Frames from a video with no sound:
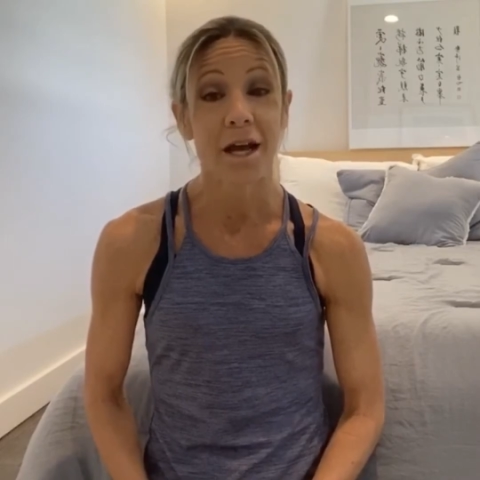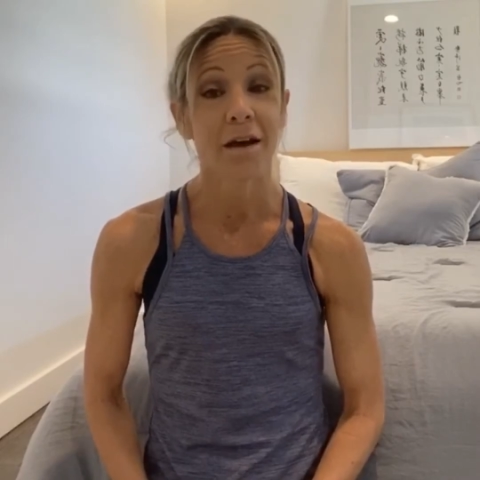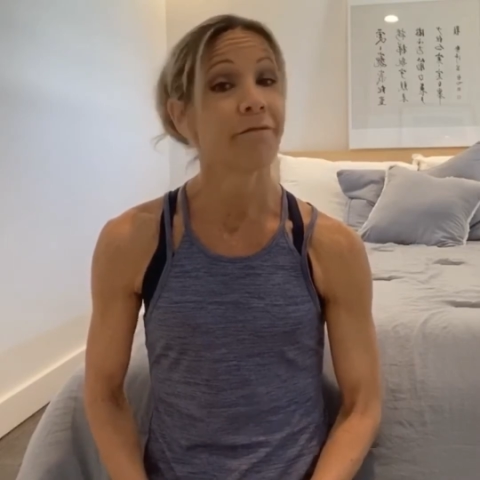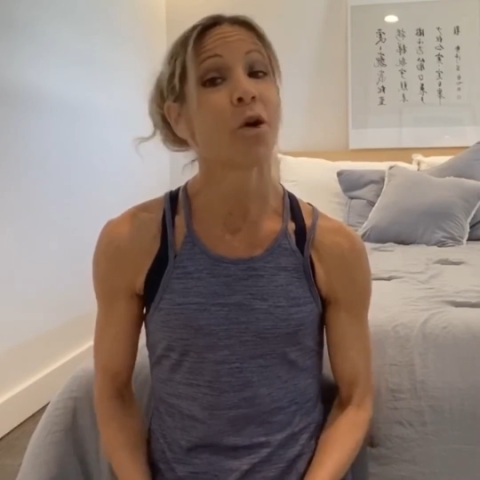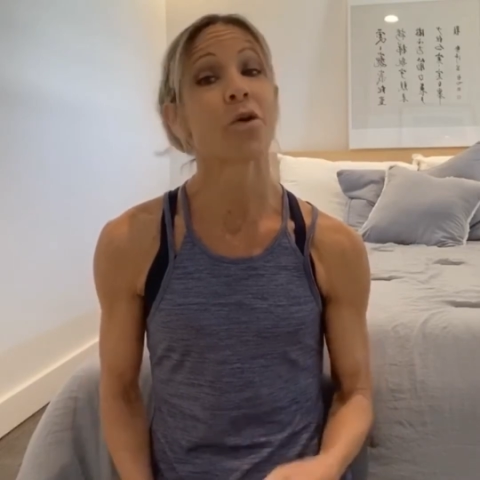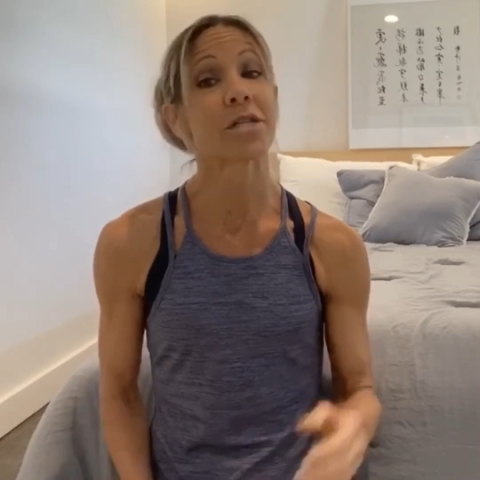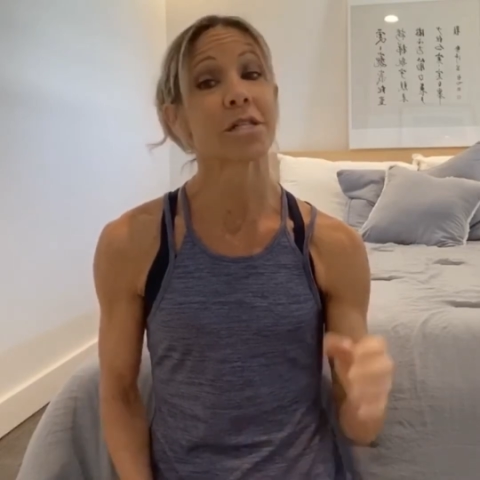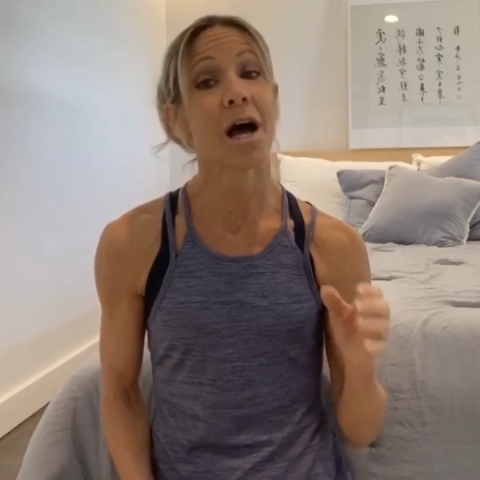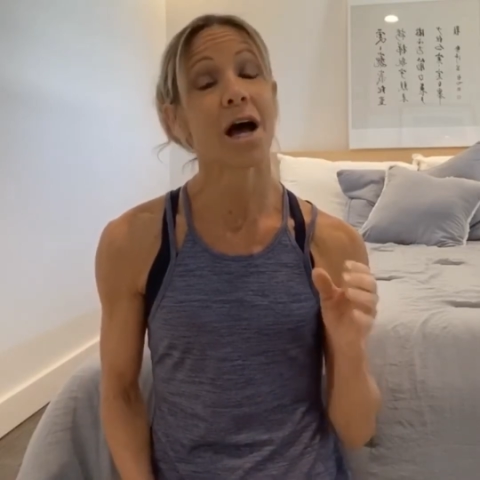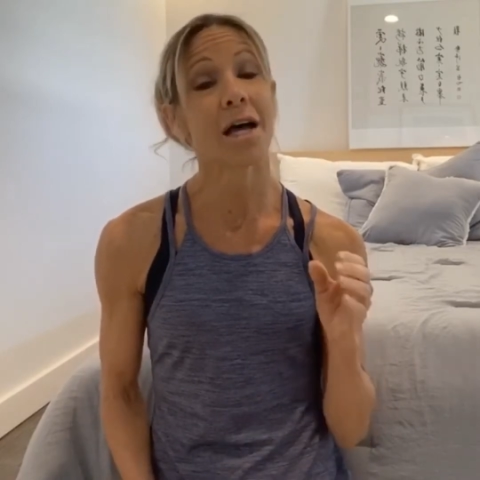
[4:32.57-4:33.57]
Focus
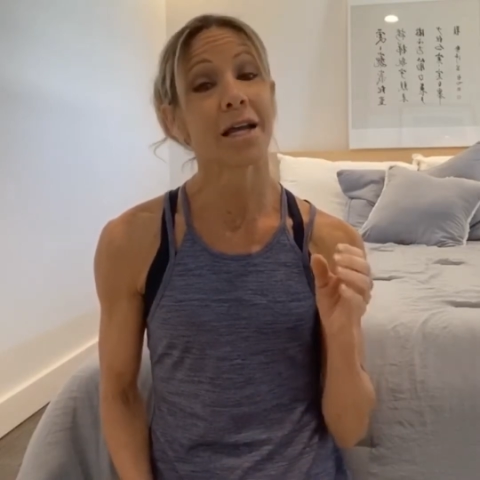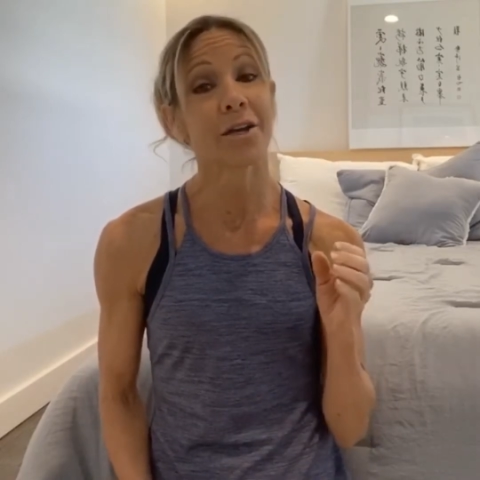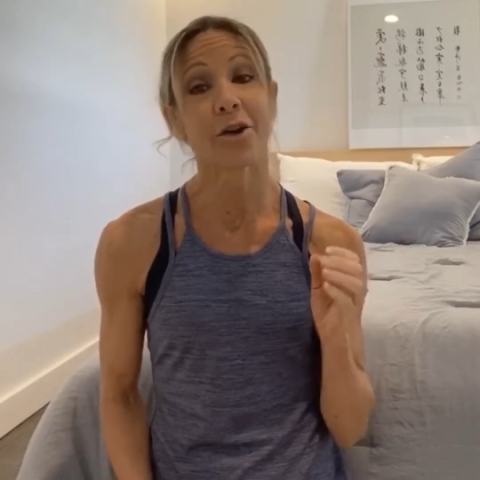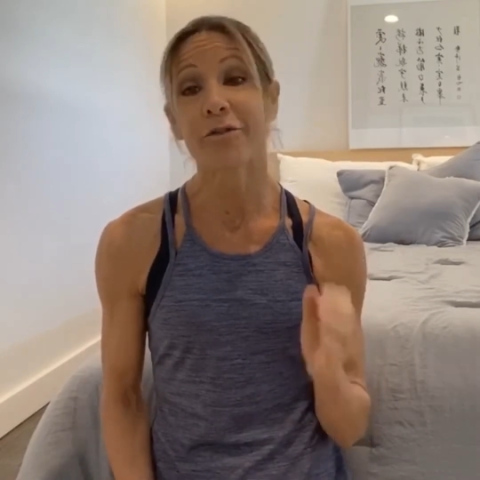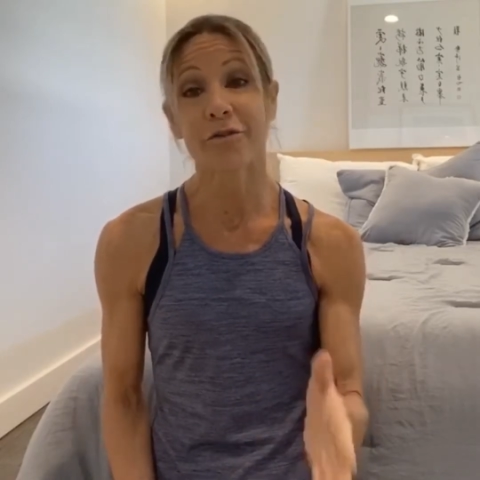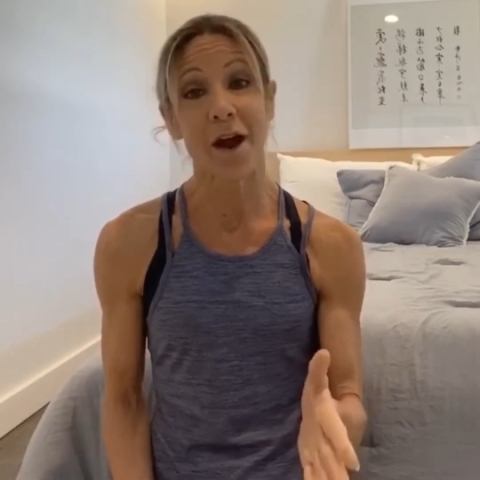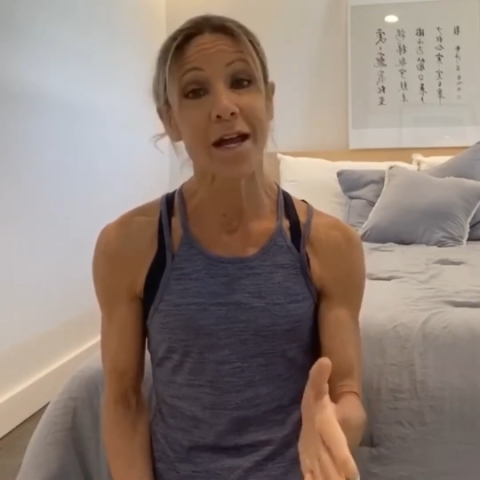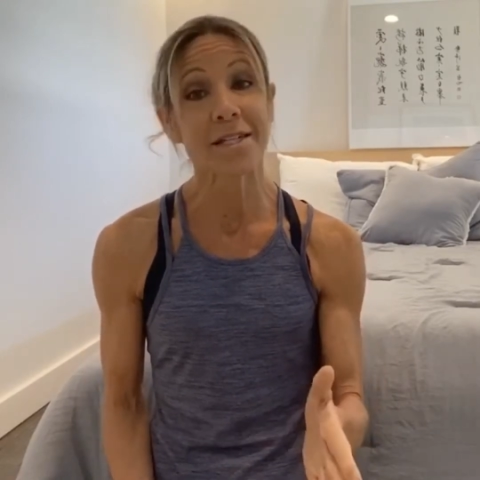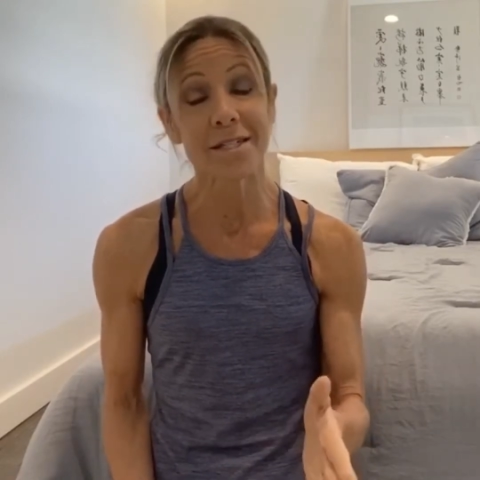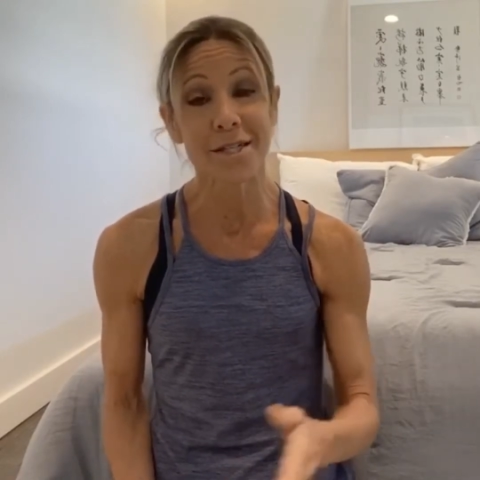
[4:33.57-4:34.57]
on your
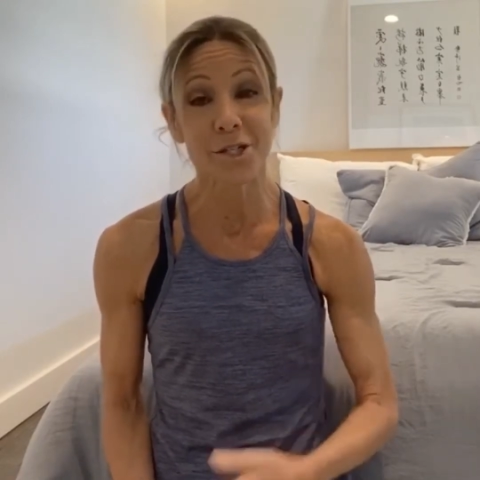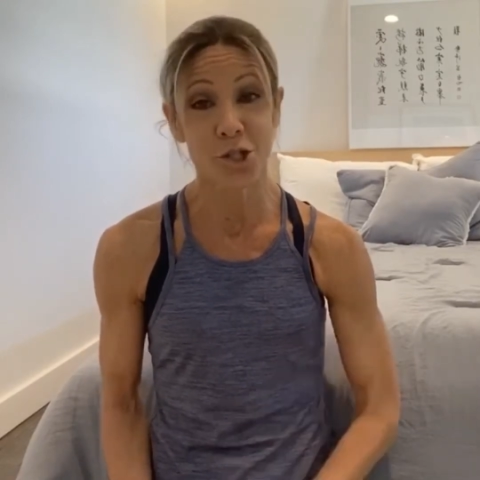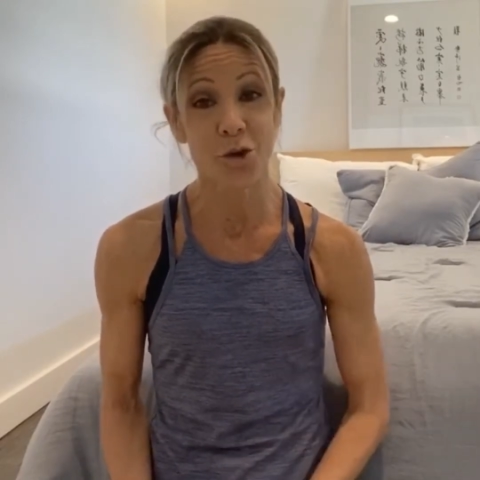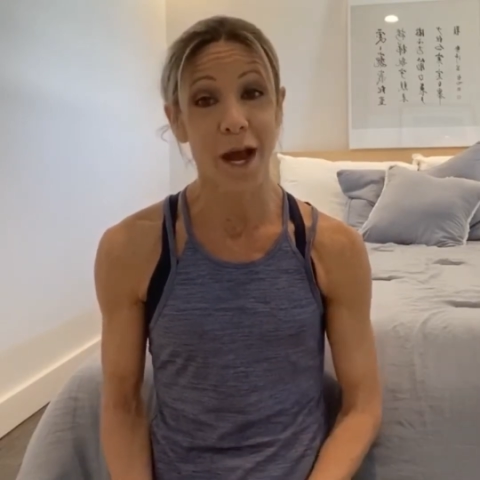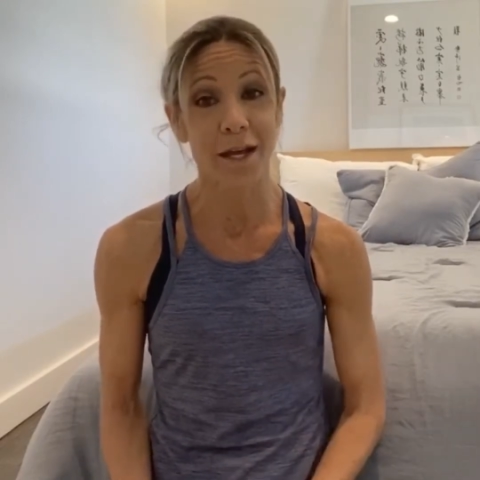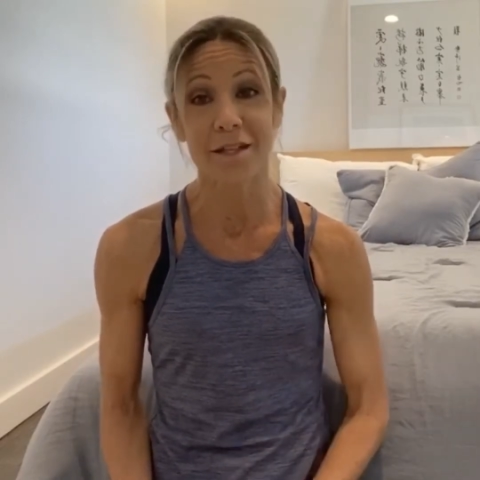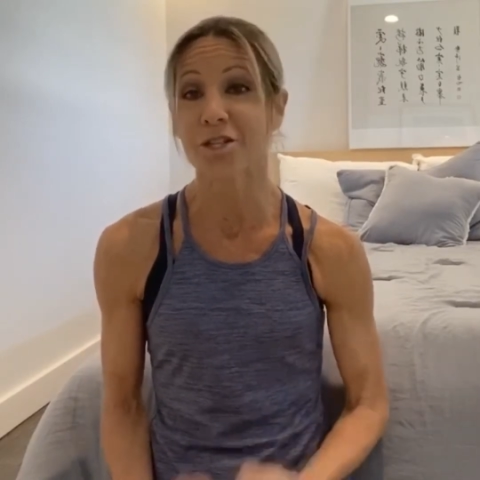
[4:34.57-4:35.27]
friends' strengths,